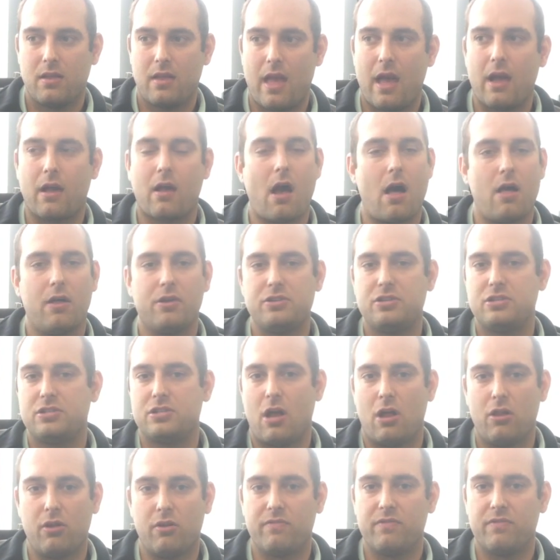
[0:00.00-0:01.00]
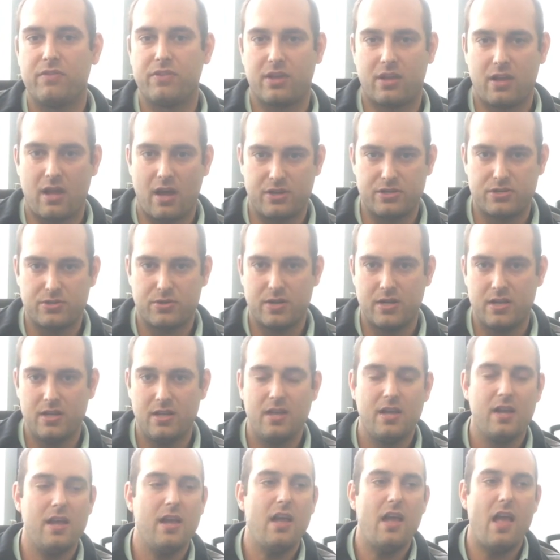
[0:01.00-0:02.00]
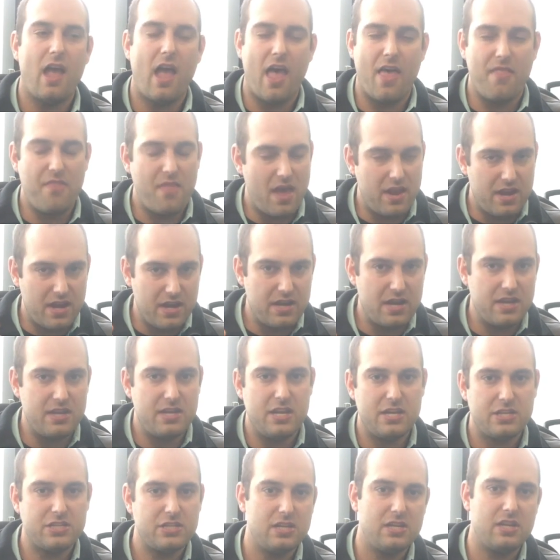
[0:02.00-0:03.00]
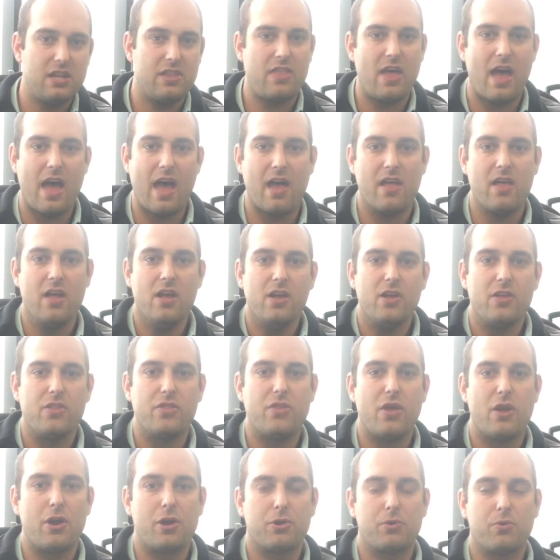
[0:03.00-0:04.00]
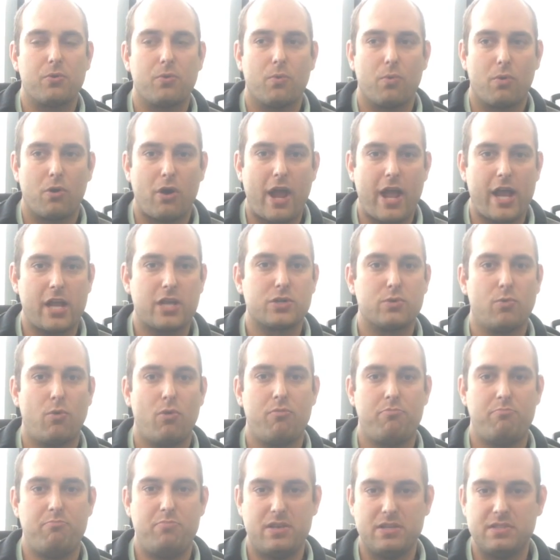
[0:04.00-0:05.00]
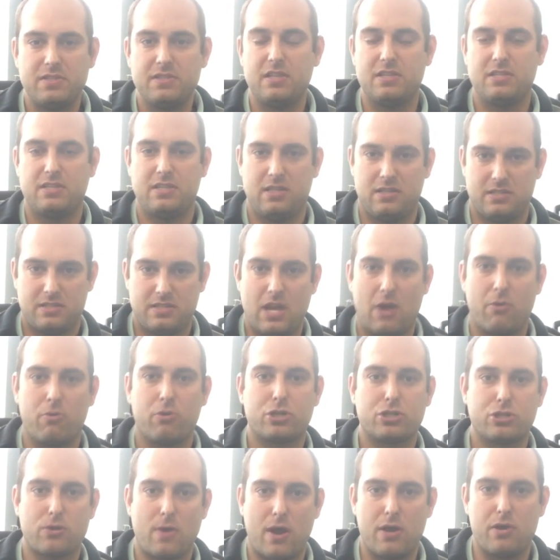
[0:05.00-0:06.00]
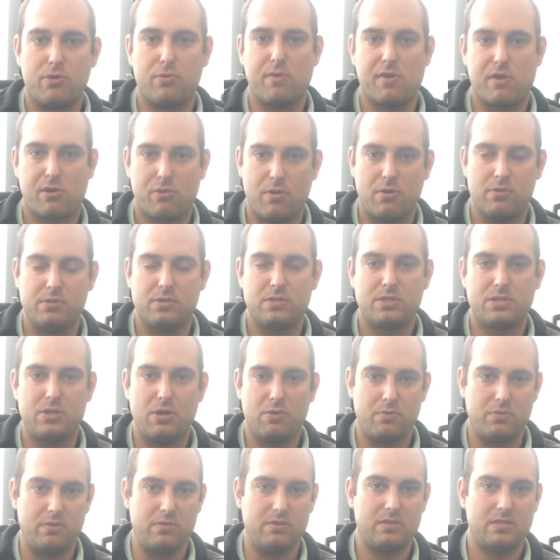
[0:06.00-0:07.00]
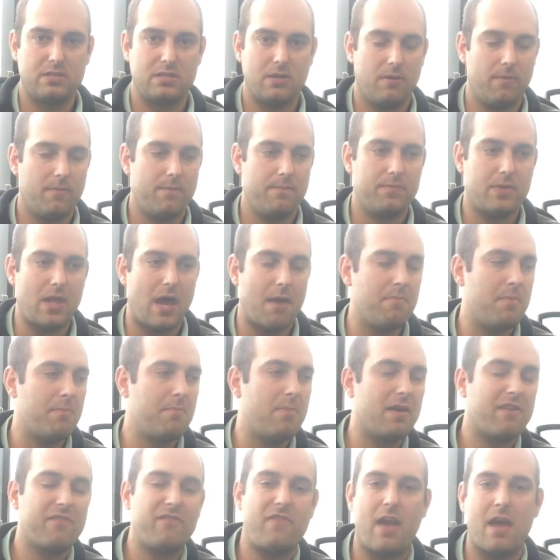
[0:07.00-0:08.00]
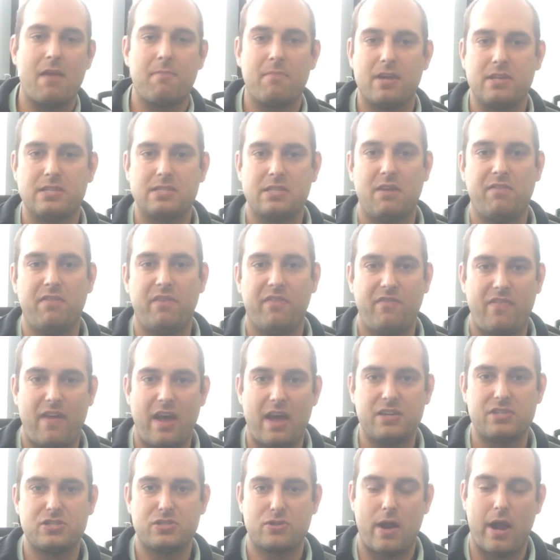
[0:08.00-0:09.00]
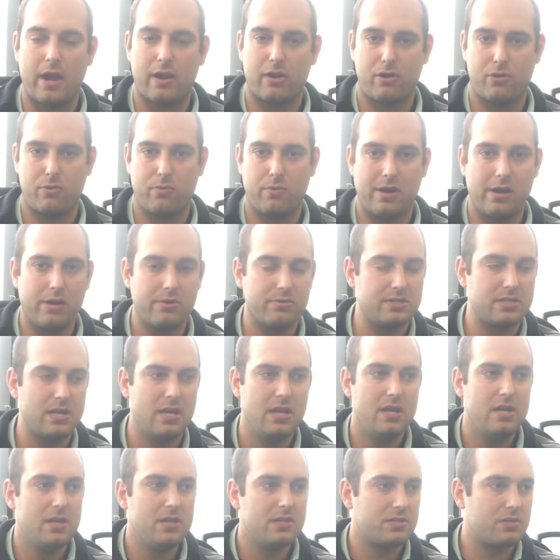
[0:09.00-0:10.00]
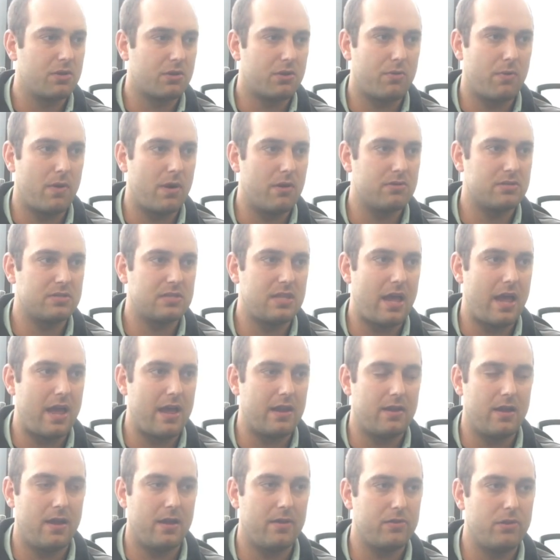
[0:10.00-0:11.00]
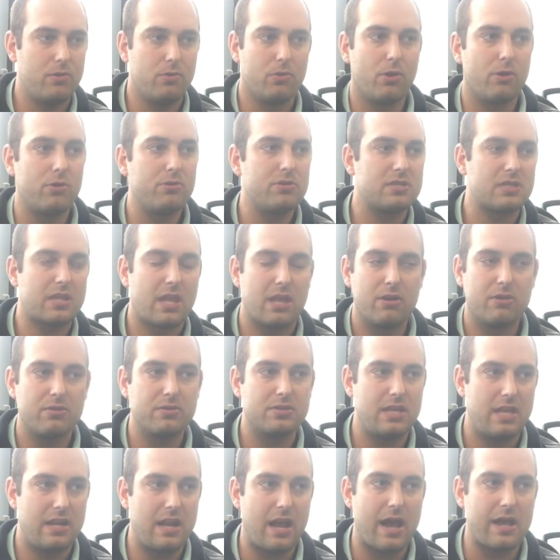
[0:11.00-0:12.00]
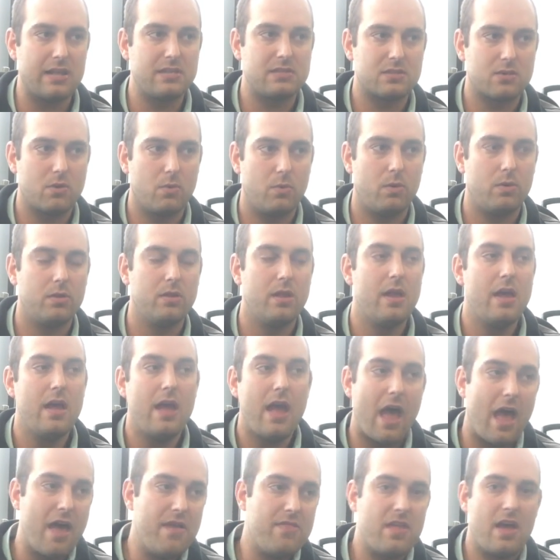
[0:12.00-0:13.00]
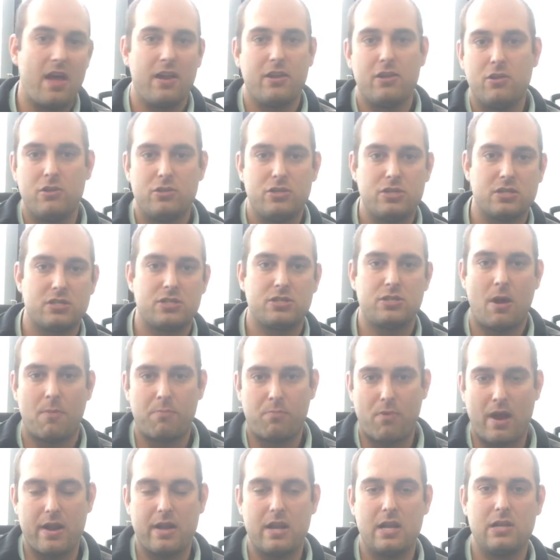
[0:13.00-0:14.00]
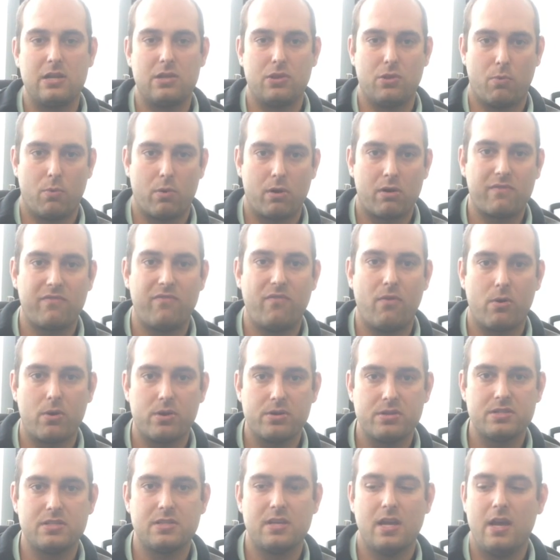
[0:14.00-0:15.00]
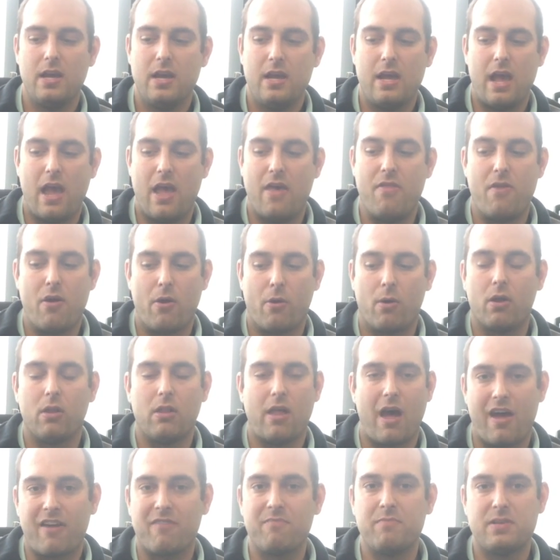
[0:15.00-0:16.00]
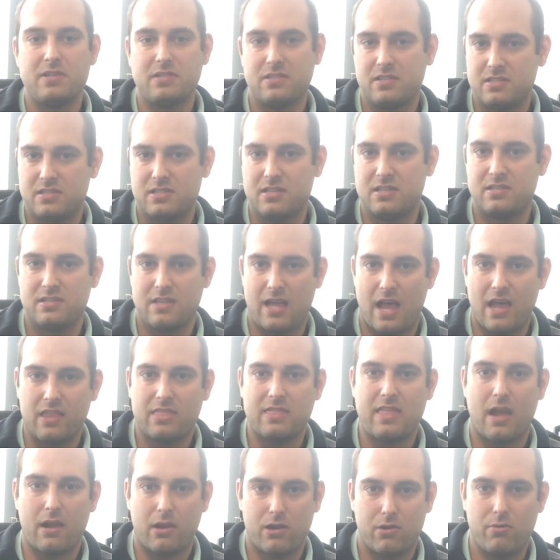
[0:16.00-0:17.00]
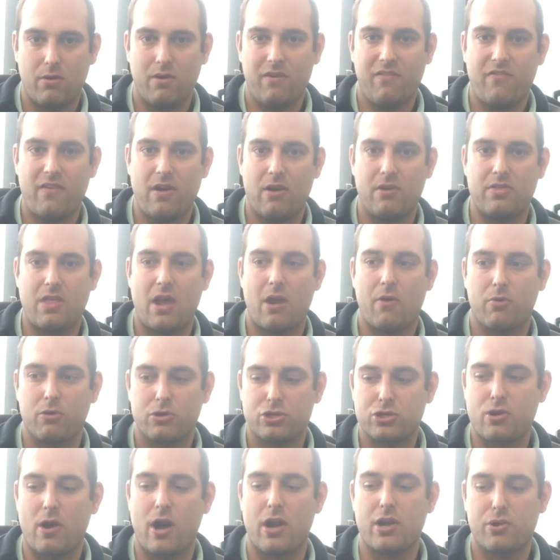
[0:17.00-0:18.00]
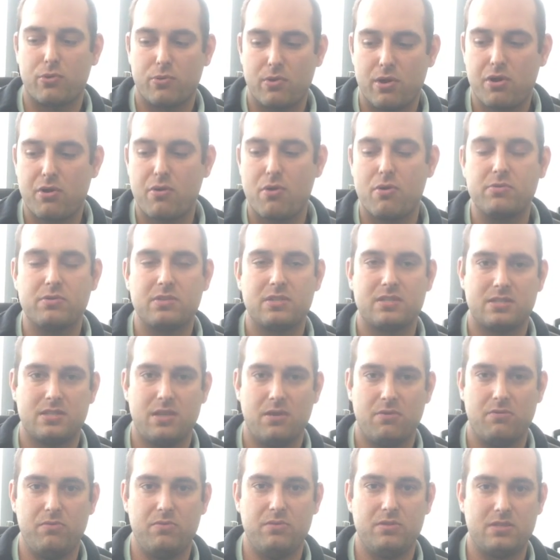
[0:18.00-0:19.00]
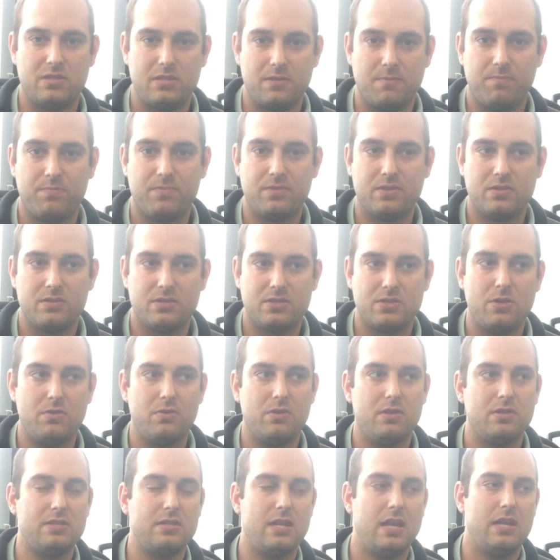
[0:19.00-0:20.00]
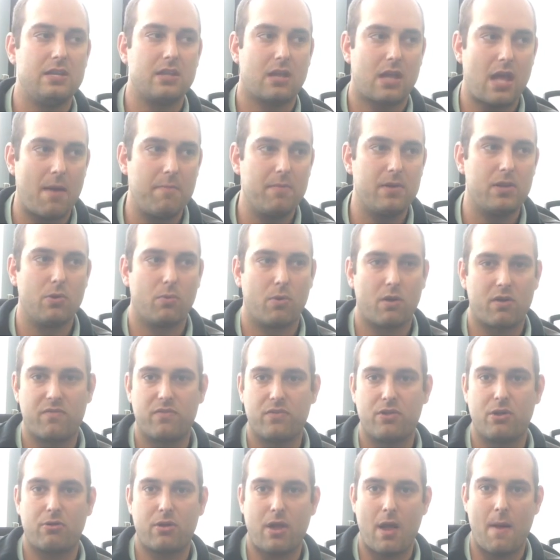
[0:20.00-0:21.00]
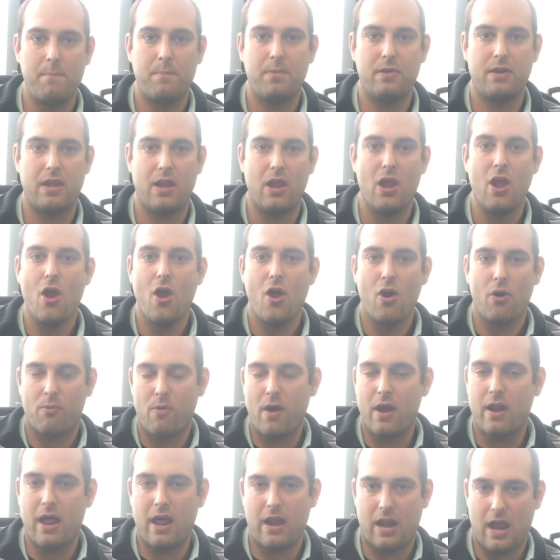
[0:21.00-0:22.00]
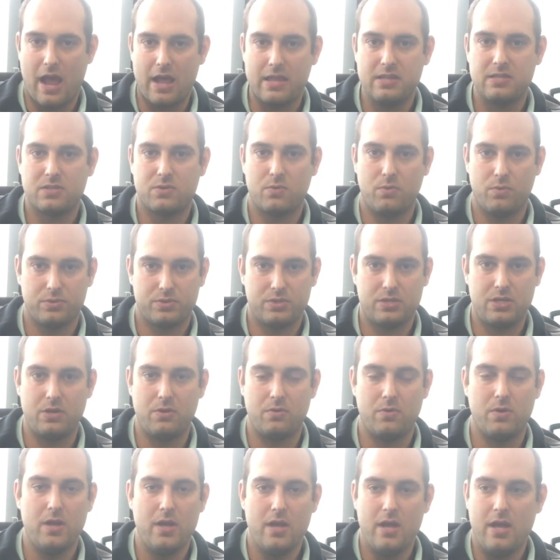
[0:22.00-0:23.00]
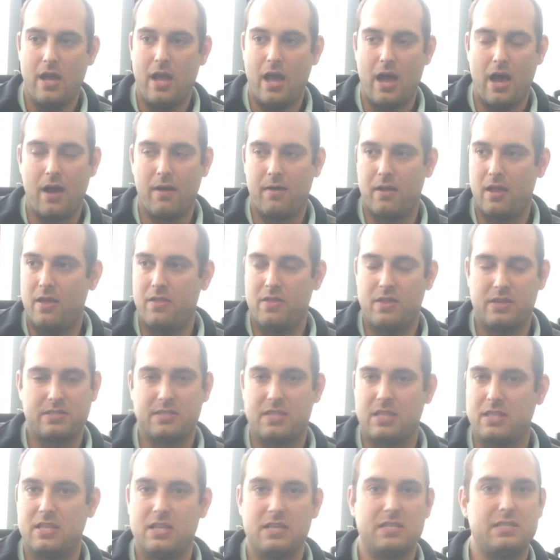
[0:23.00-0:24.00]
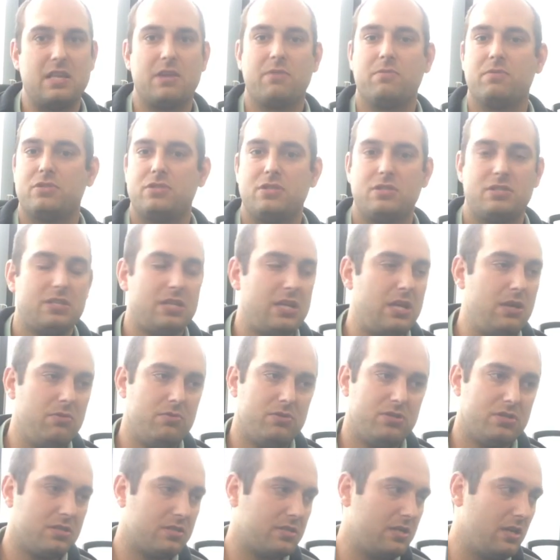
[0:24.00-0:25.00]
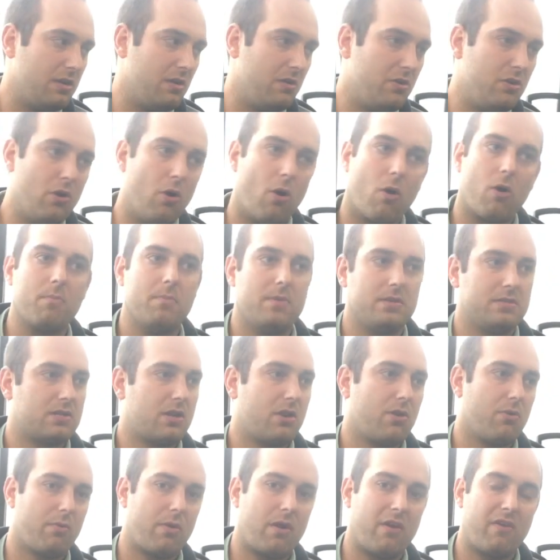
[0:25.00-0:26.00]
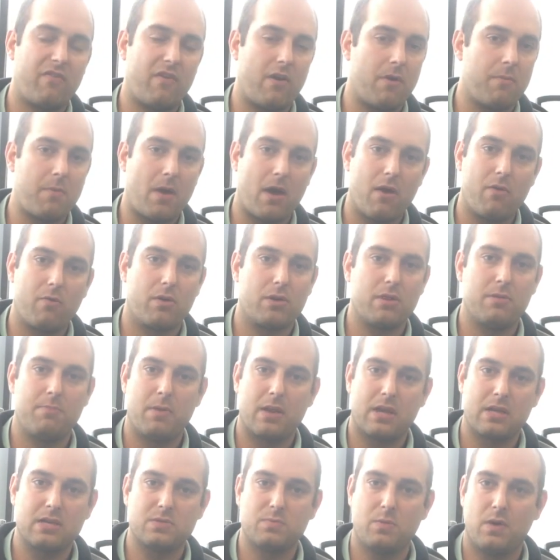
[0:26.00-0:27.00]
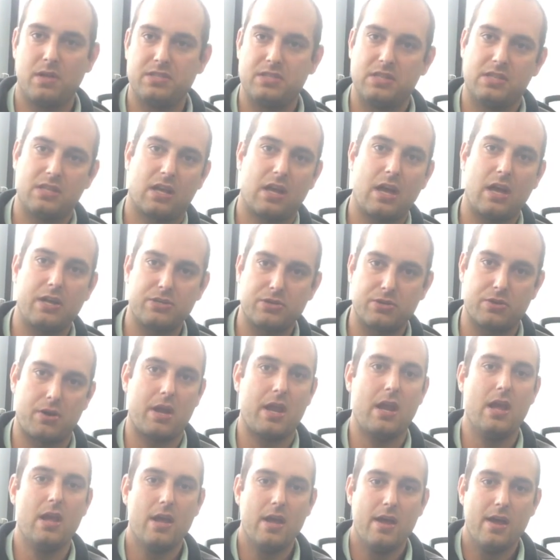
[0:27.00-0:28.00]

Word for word: at colleges all over the country. And then in addition to that, there were actual businesses that were trying to recruit students. So I'm a big fan myself of fast track careers. So careers that uh, you learn skills in high school and then you just jump right into the workforce. And there were a lot of businesses at that career fair that were trying to recruit students students into coming to work for their company right out of high school too. Uh, and this this thing was just huge, just an enormous career fair, probably one of the biggest ones in the country.